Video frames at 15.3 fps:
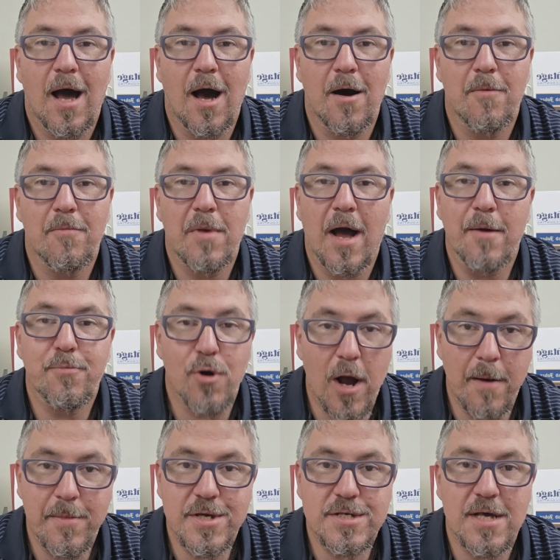I
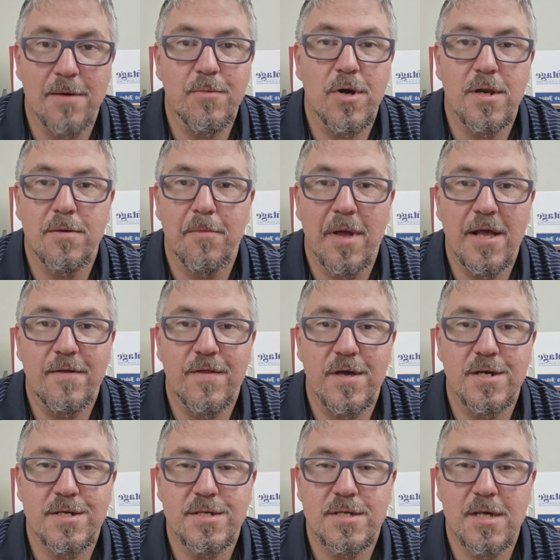promise I'm going to make
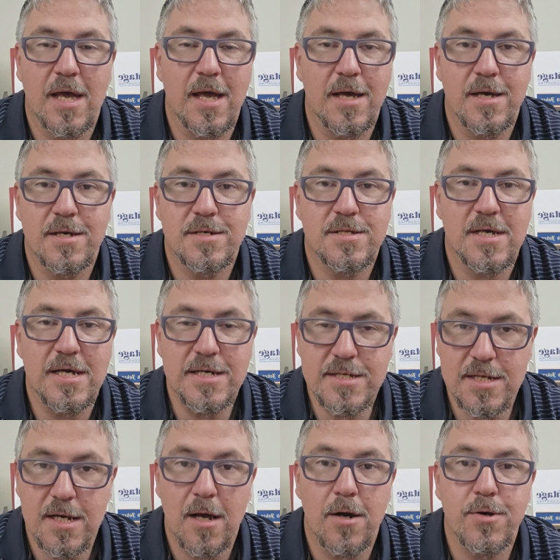this as
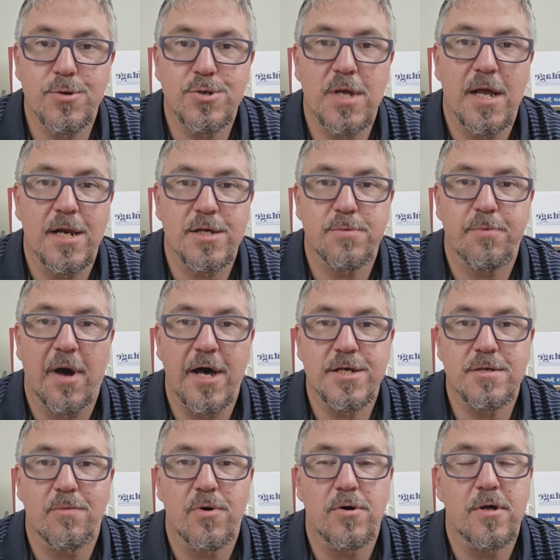easy to understand as
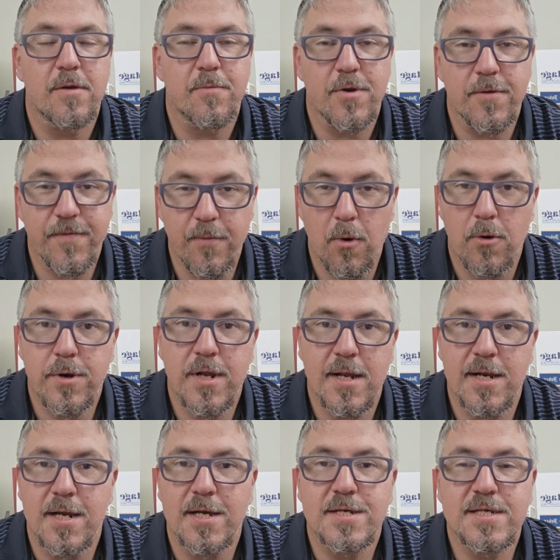possible. And I'm going to throw in
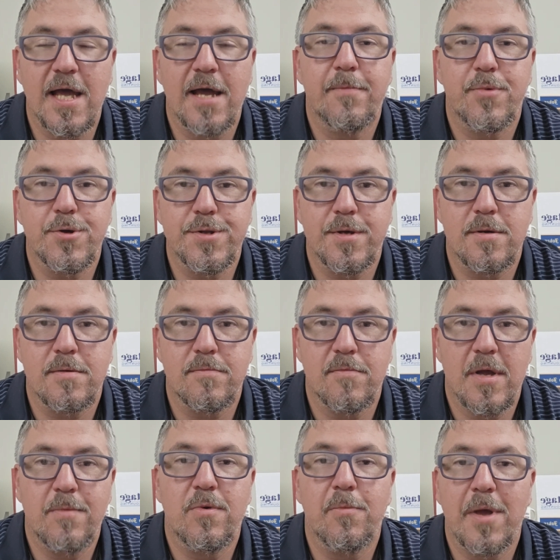an example to
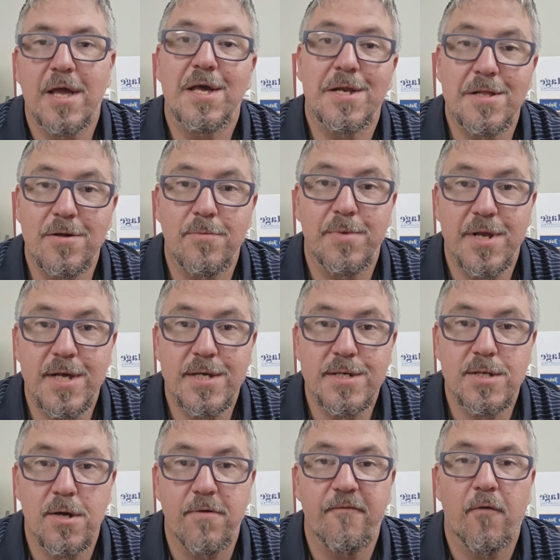maybe make it a little bit
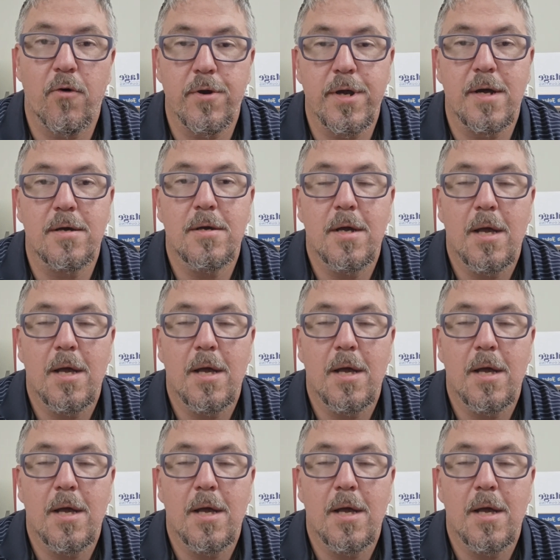easier for you.